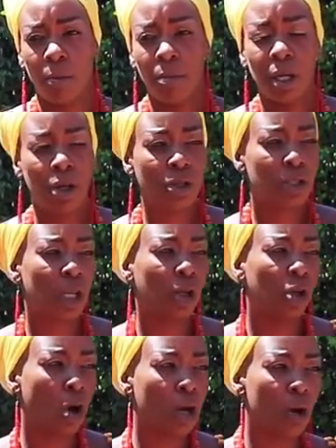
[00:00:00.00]
because the
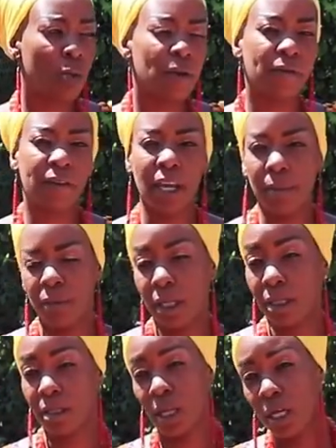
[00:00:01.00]
longer we've kept
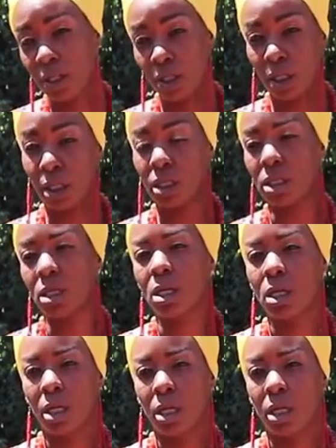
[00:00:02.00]
these nations,